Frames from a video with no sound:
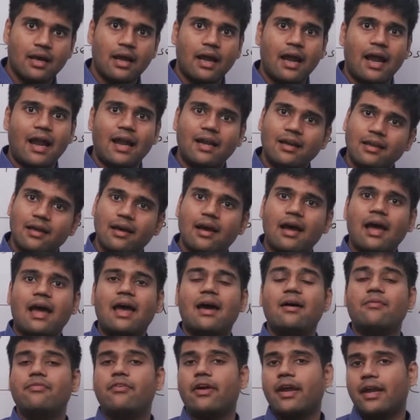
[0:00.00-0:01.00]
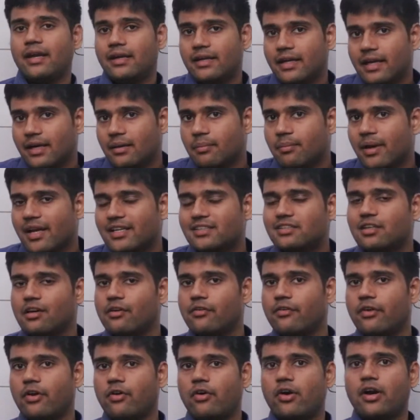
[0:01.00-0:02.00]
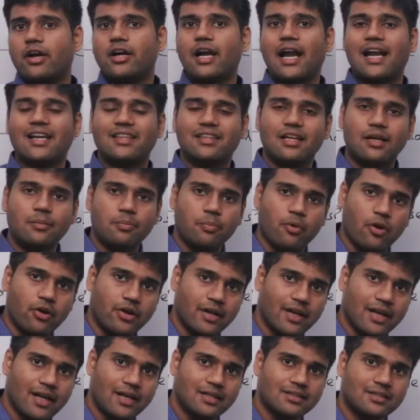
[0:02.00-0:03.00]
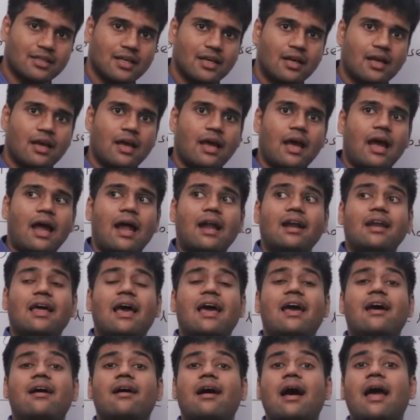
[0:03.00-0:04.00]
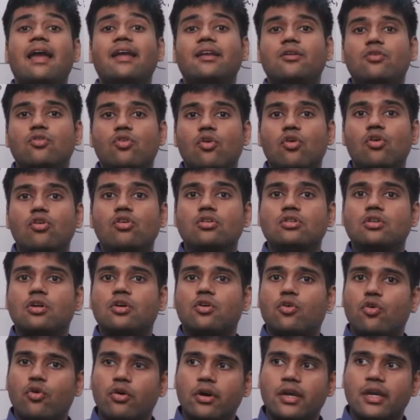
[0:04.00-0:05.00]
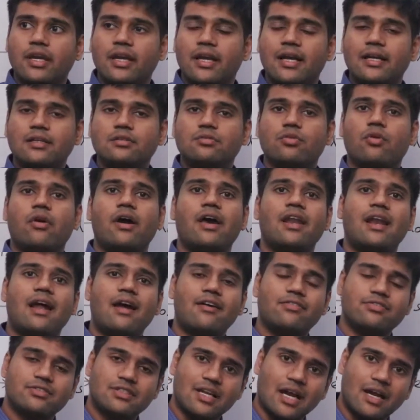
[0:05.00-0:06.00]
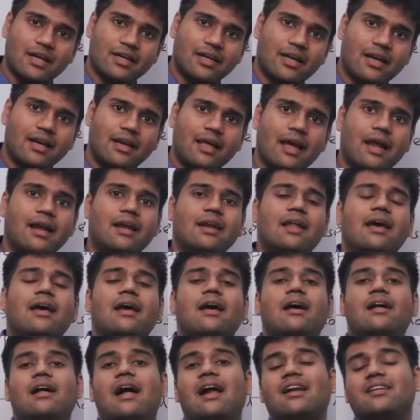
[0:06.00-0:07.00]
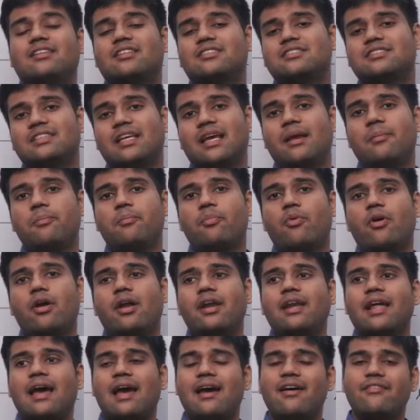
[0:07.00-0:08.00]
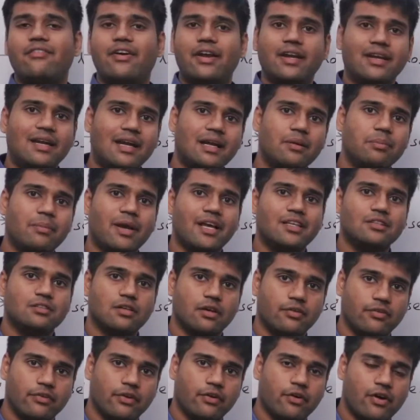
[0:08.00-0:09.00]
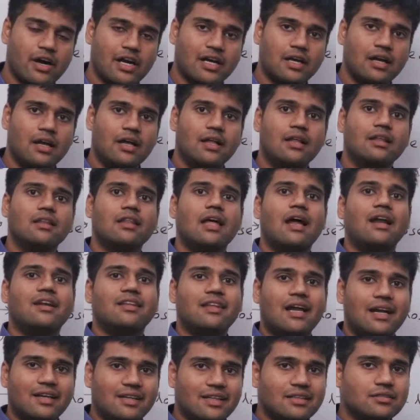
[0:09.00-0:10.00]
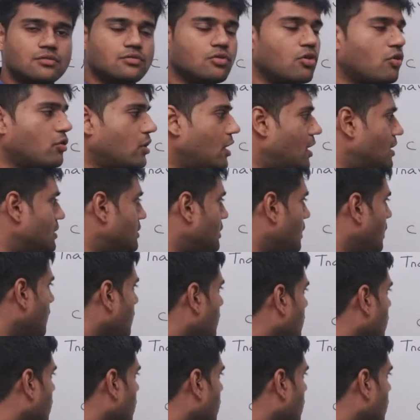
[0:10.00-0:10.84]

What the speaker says: and I have ended my survey work at that point X, and I know the coordinates where I have started and at the same point I have ended my survey work, and that is known as a